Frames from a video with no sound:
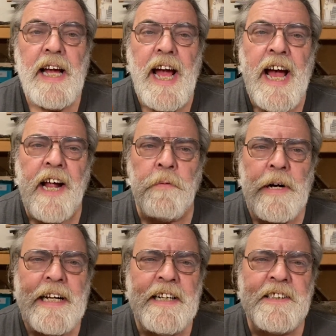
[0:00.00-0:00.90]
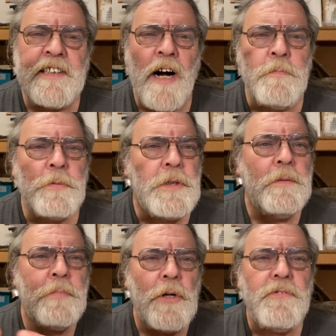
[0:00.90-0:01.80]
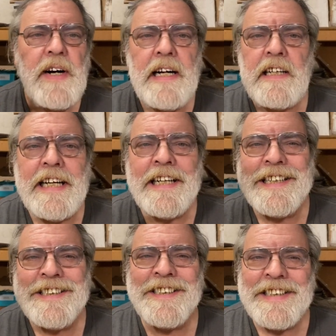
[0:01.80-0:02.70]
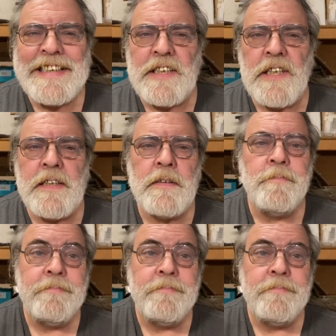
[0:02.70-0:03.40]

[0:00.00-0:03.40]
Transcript: And while it is comparable in profile, it is thicker,